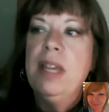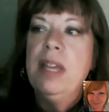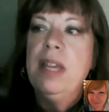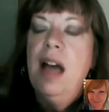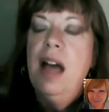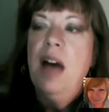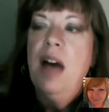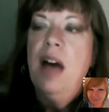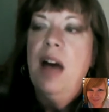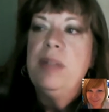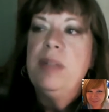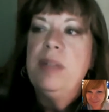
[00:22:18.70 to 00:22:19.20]

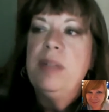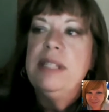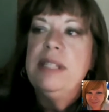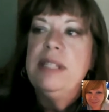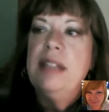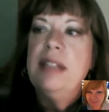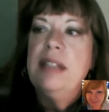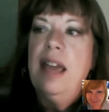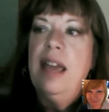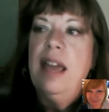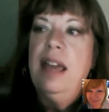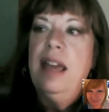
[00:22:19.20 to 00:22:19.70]
would
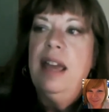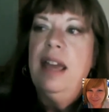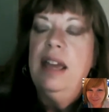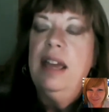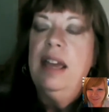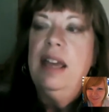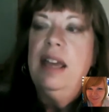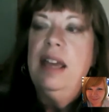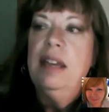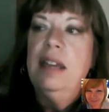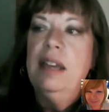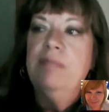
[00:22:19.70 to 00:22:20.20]

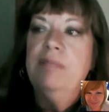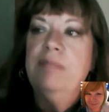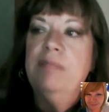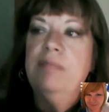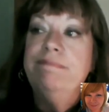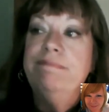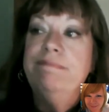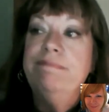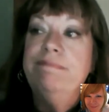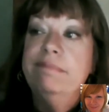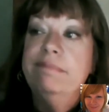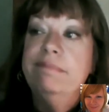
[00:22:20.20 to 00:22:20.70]
say
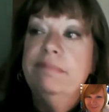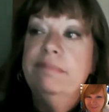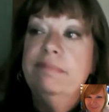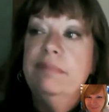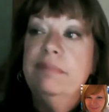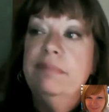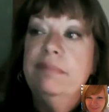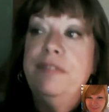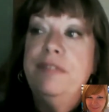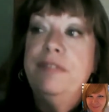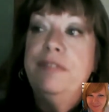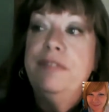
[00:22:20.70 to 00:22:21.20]

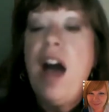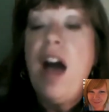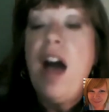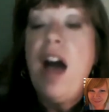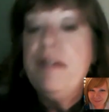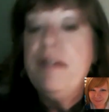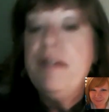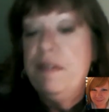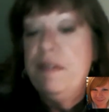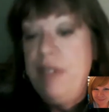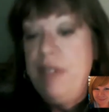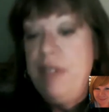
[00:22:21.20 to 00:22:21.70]
5
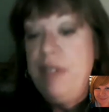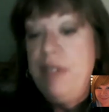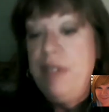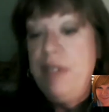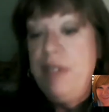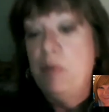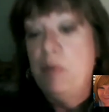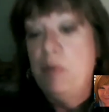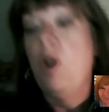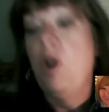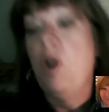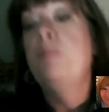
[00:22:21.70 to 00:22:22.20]
of them are
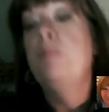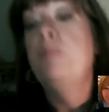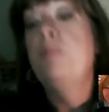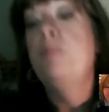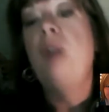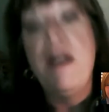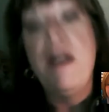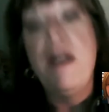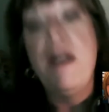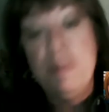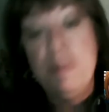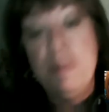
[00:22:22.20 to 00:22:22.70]
on
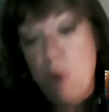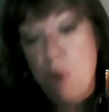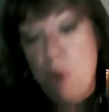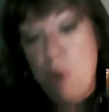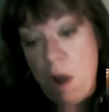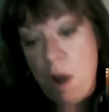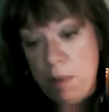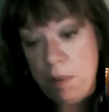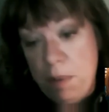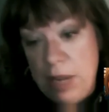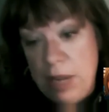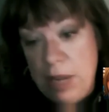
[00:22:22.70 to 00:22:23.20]
private
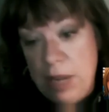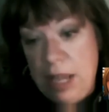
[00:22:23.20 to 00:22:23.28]
property.